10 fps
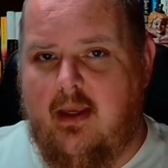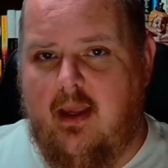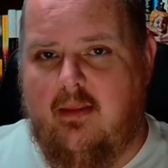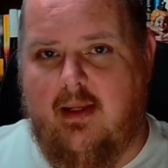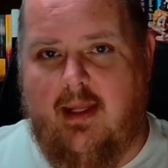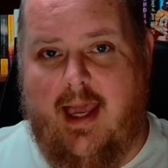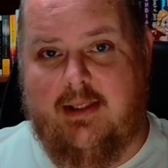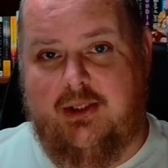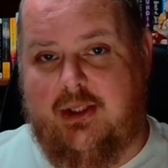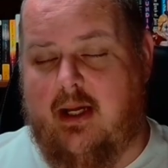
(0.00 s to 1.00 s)
The
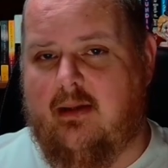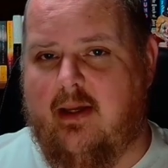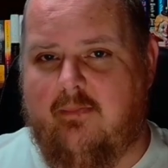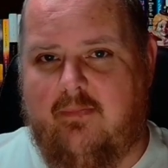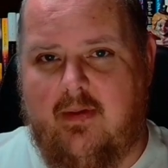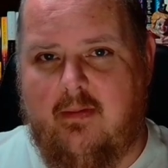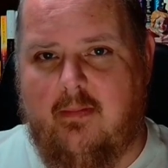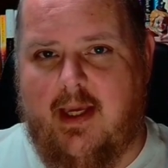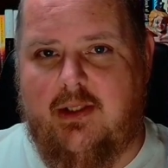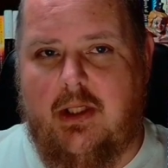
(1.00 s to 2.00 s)
Last Chairlift
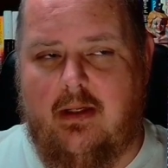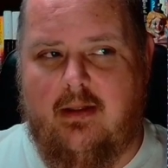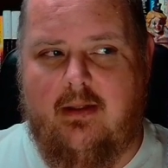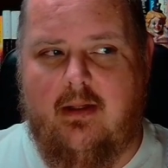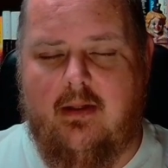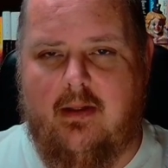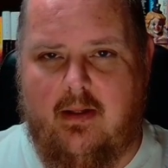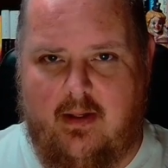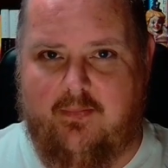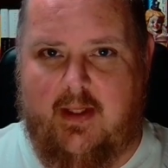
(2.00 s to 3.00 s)
by John
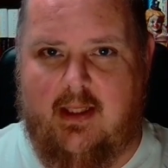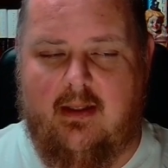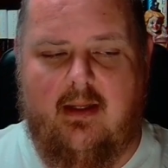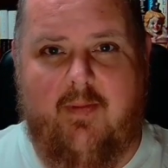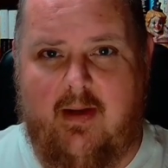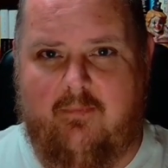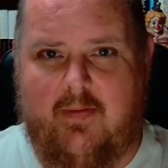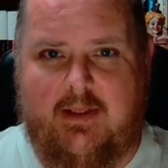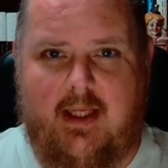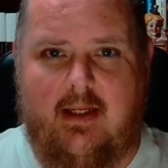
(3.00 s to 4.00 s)
Irving. Very
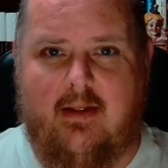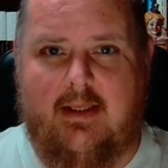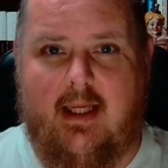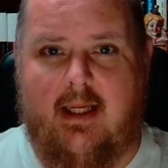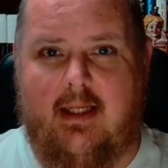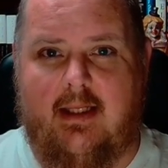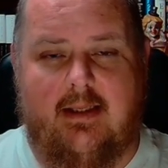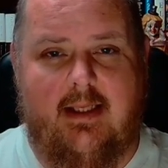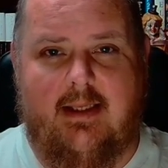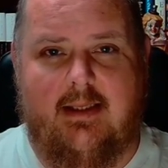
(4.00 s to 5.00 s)
first thing I'll say is
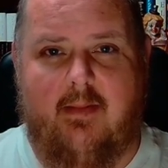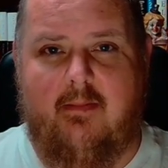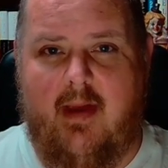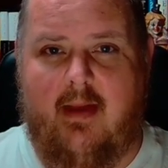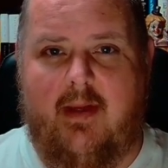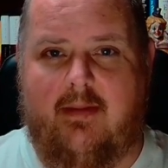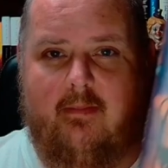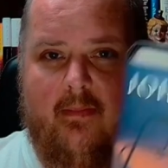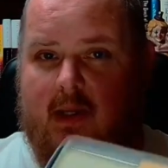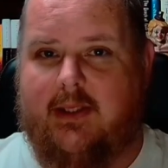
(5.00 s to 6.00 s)
this is a mammoth
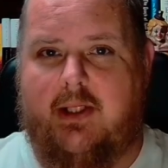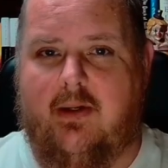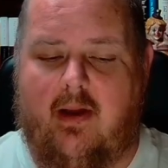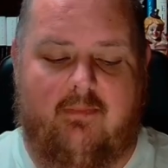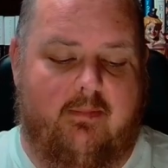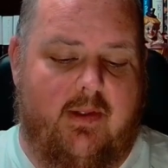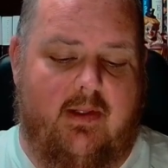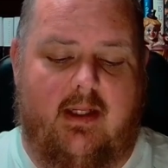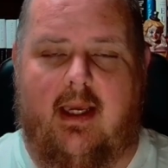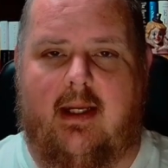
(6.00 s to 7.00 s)
monster of a
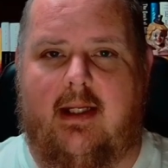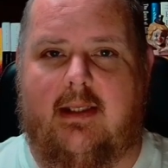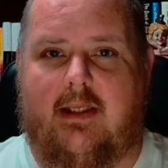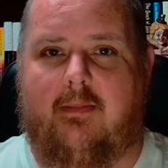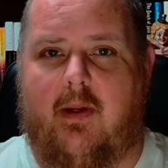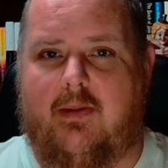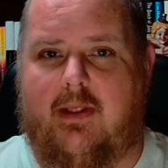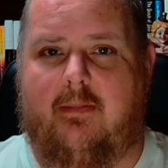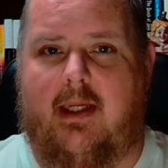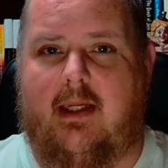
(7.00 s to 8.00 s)
book, and it is supposed
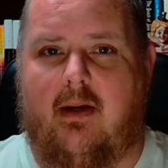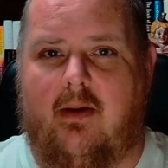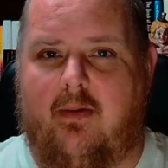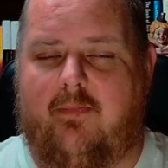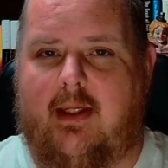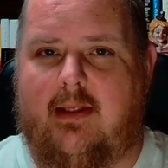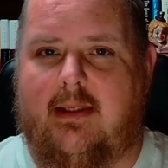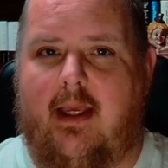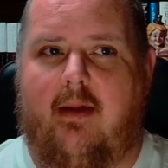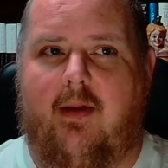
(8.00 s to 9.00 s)
to be
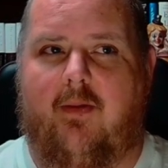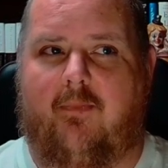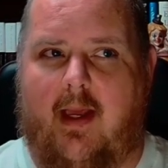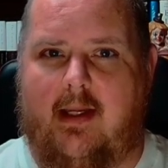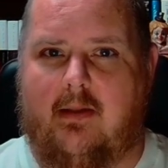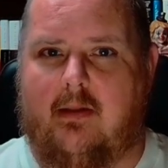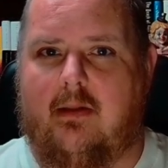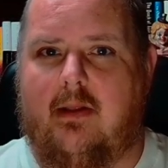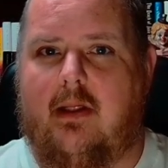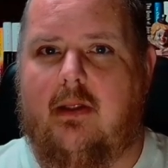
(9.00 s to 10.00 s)
Irving's
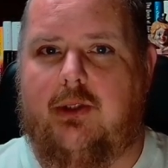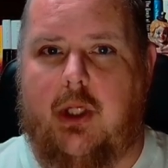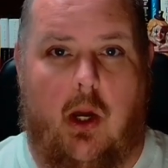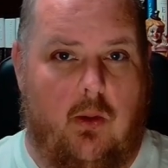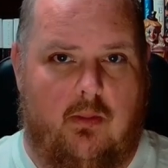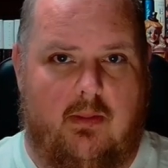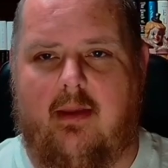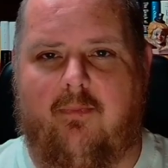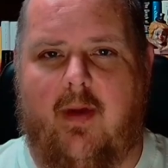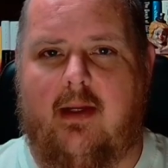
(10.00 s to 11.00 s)
final tome,
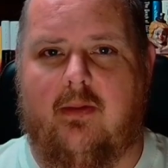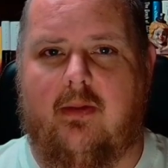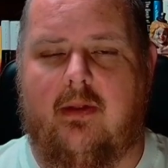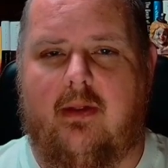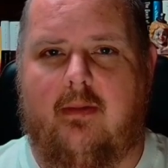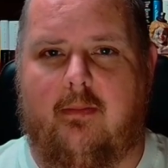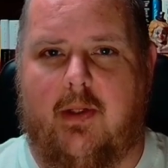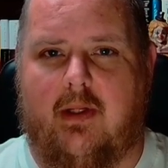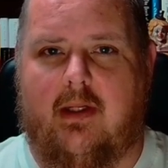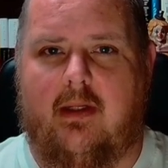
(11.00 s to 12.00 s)
the final
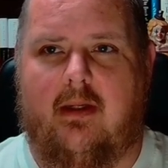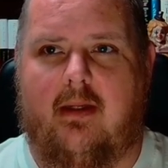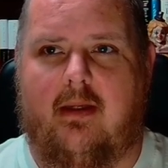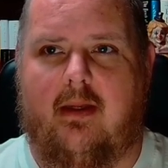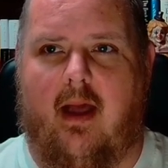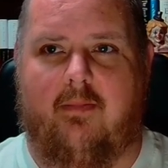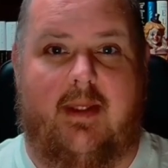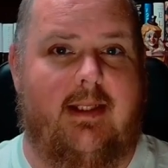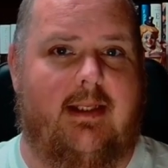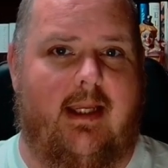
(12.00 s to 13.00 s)
book of
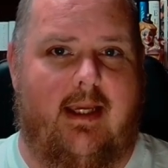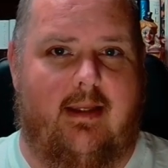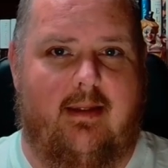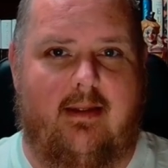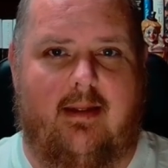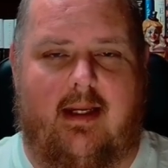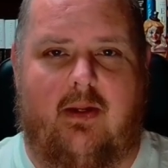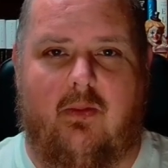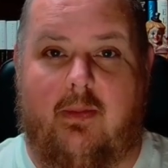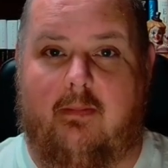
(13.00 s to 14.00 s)
this length that he
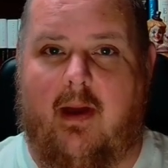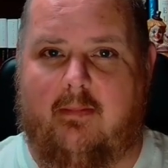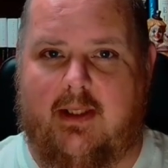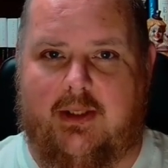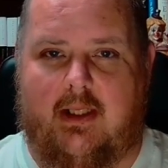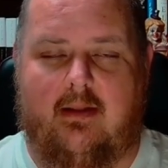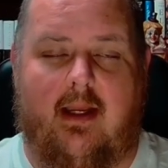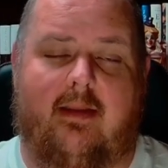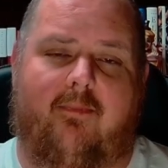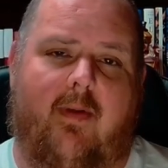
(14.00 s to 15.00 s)
will be publishing.
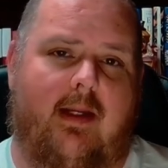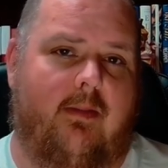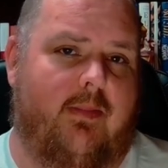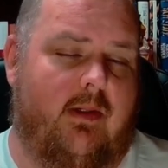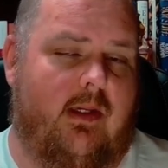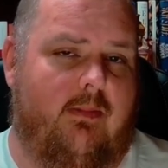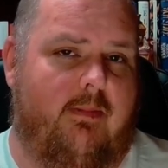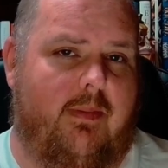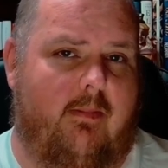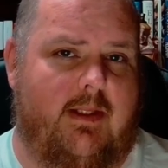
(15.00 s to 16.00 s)
Not the final book he'll be
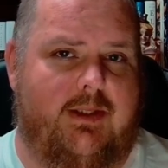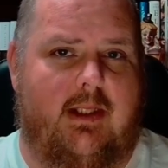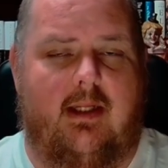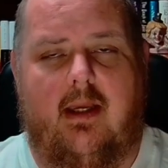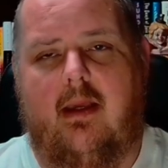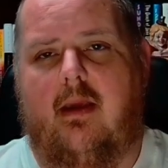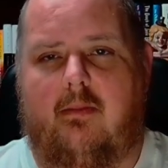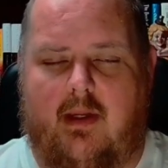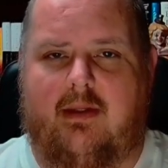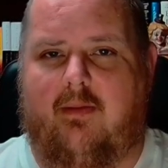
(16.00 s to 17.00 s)
publishing,
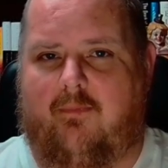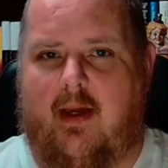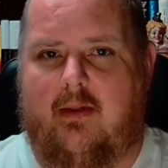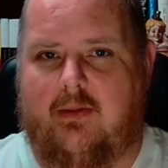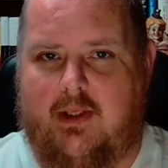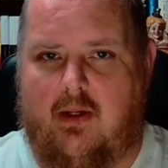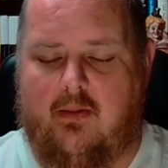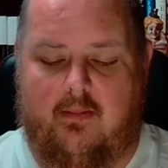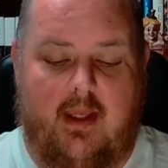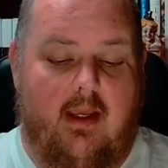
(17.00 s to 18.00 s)
but the final
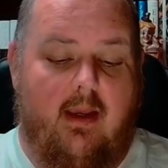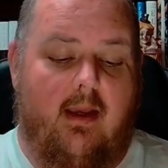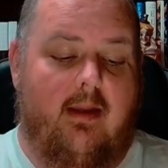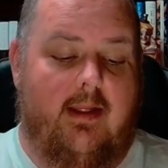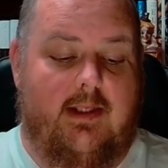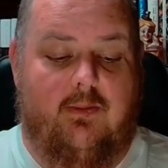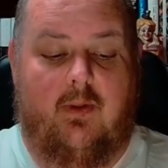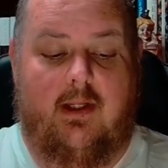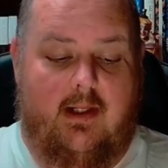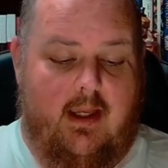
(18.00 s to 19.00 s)
tome. This
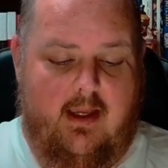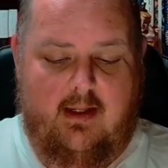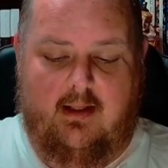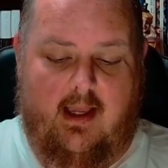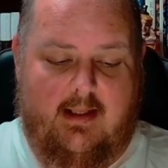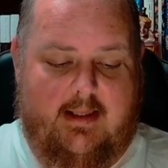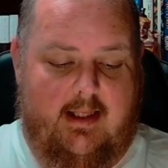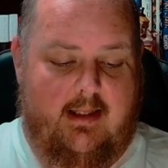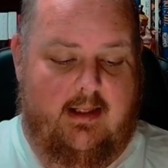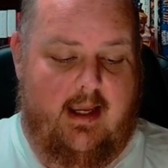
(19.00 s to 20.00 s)
one clocks
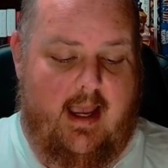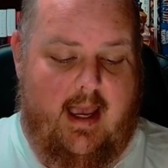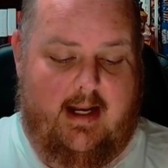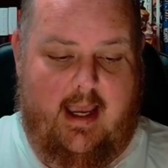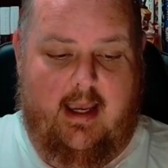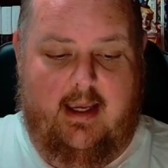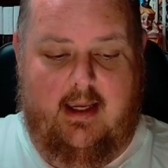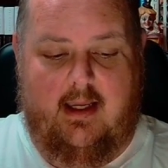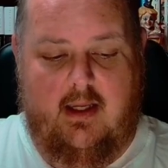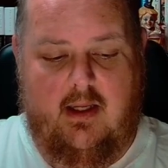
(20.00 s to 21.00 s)
in at
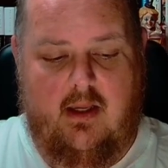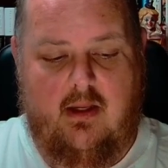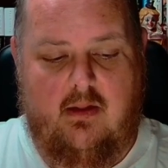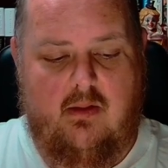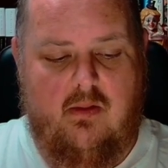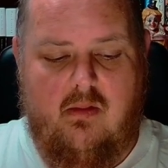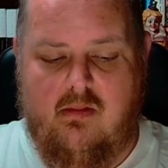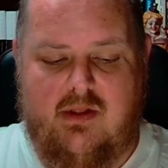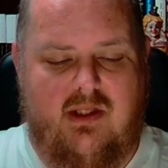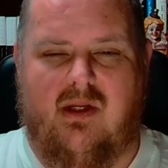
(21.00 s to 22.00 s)
a
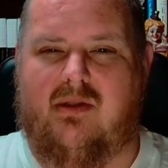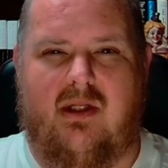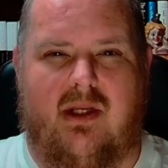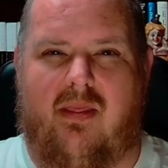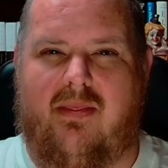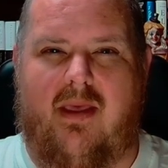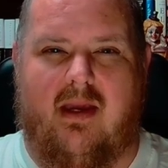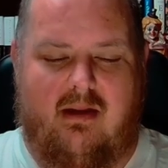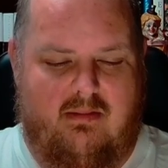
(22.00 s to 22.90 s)
just a thicken.